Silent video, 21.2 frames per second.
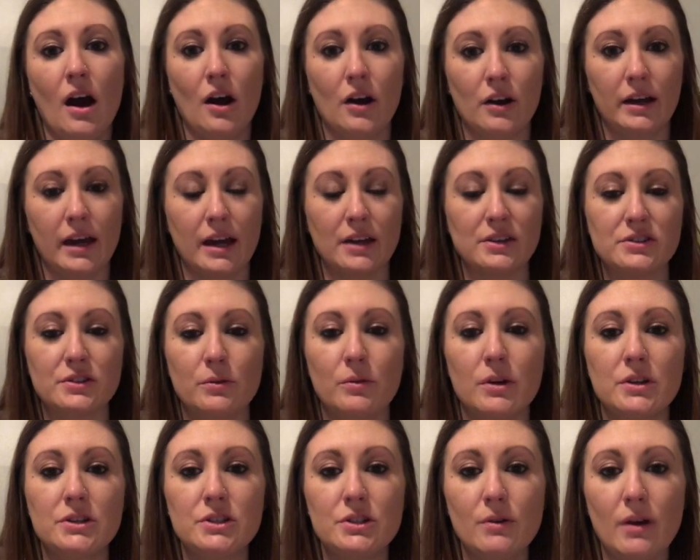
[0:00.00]
Okay, so
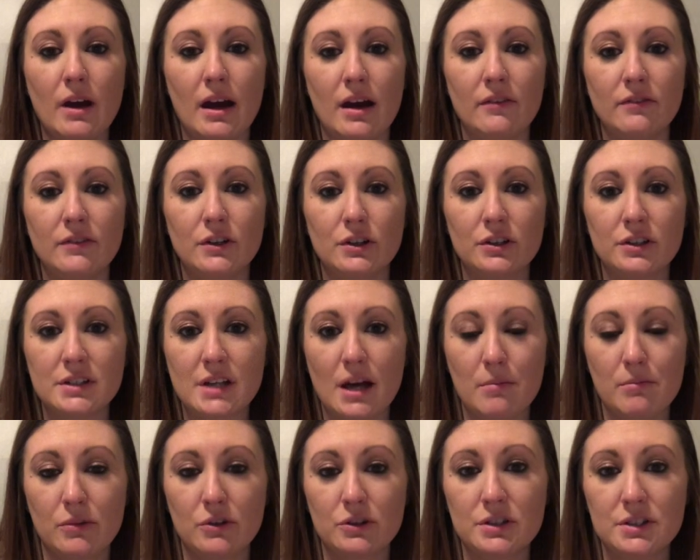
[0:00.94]
once you have your
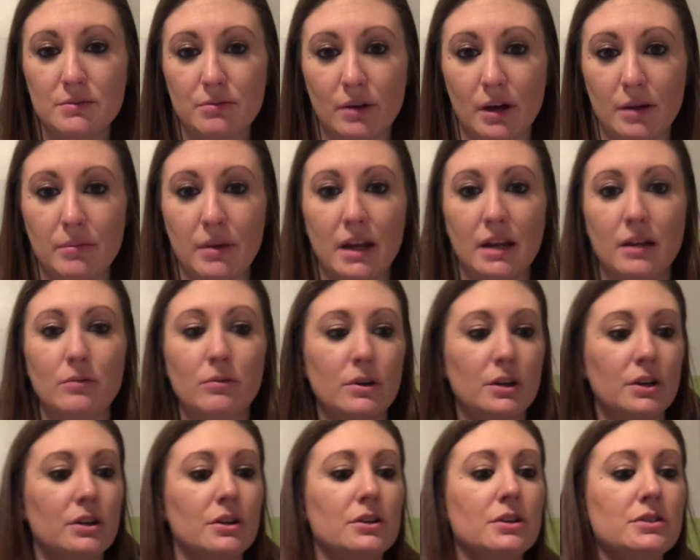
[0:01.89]
tumbler spray painted,
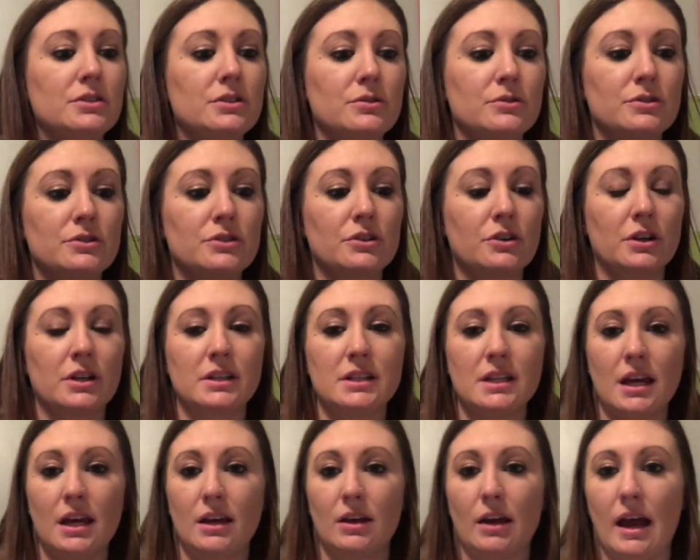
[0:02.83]
what you're going to do is you're going to
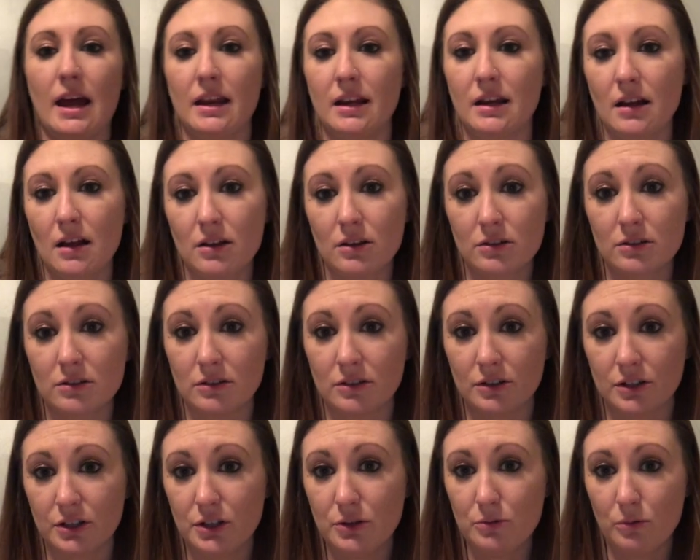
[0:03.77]
take any color
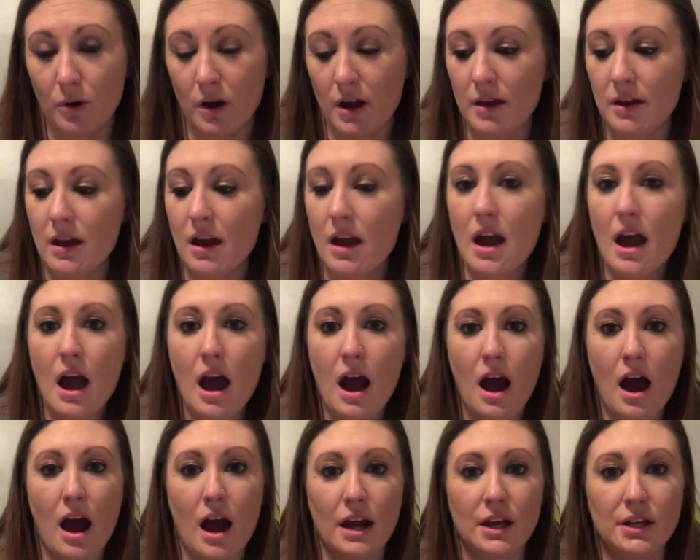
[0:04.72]
glitter you want.
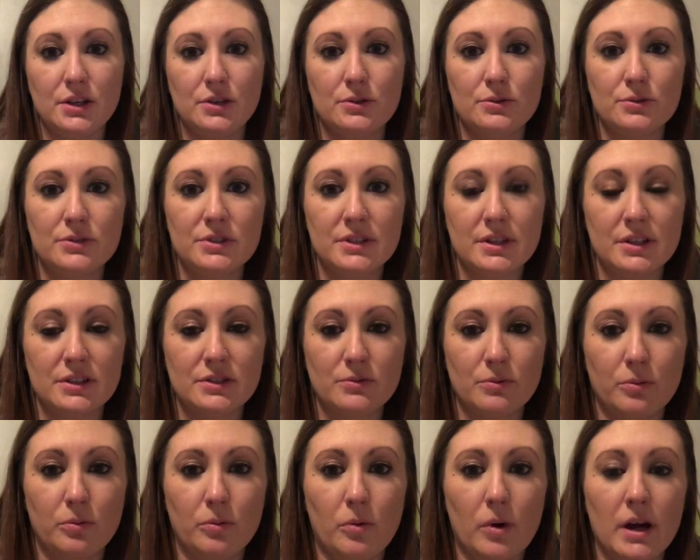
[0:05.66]
I use this
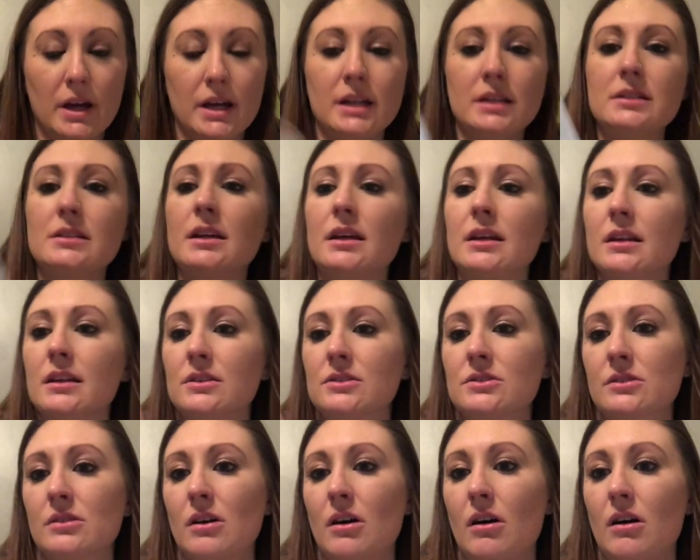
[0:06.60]
white, it
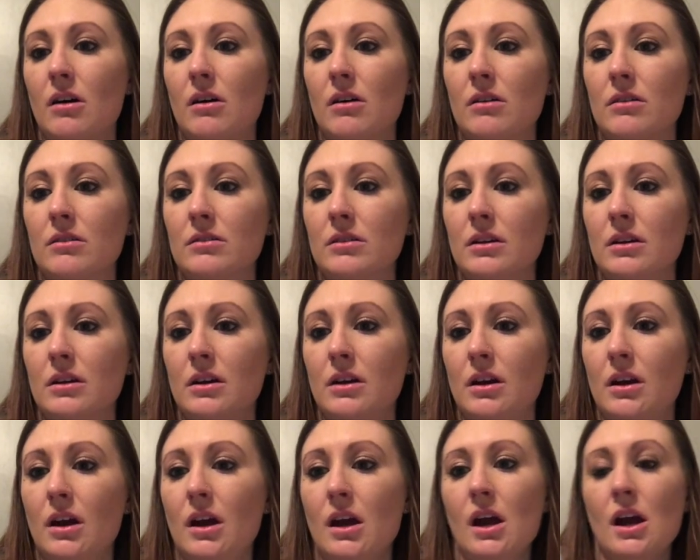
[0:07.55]
is called
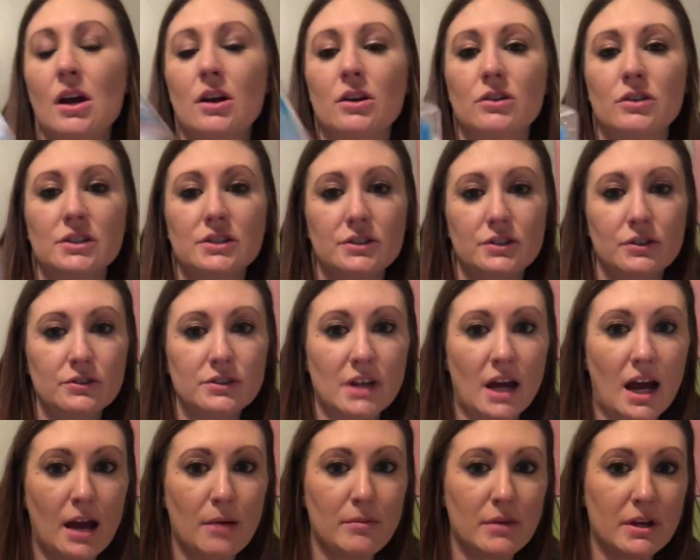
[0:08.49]
Crystal
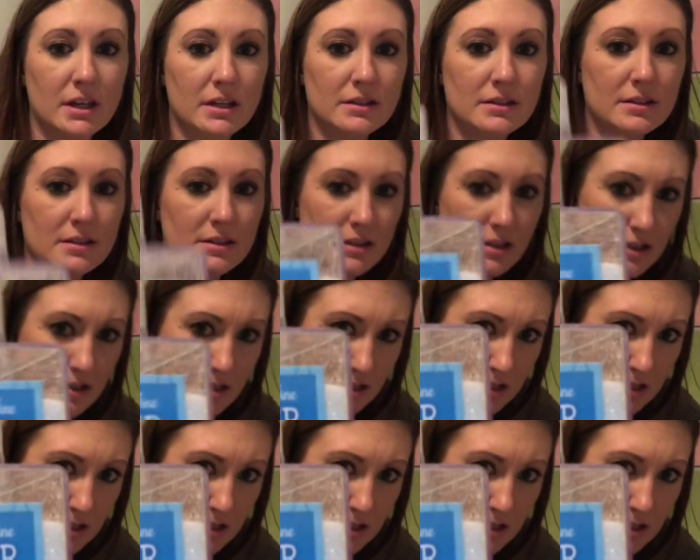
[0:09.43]
Diamonds.